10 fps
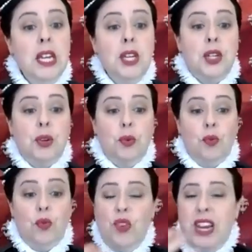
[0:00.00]
to
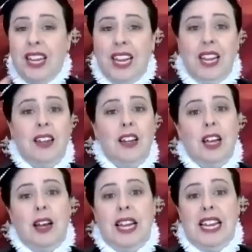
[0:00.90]
really
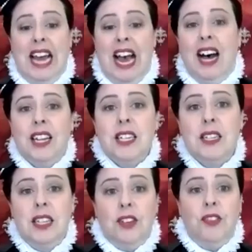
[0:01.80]

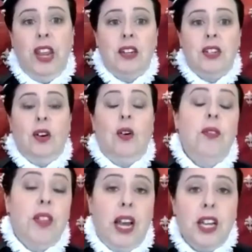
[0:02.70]
enhance the effect
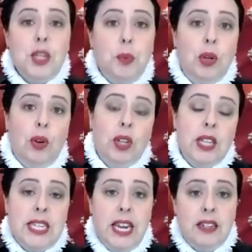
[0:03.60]
of the cuts put onto
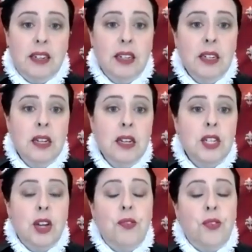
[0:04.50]
the satin.
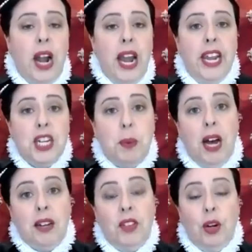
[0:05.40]
So fraying is
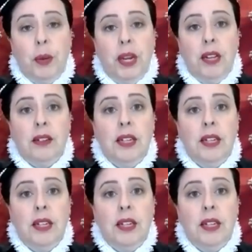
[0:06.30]
part of their appeal.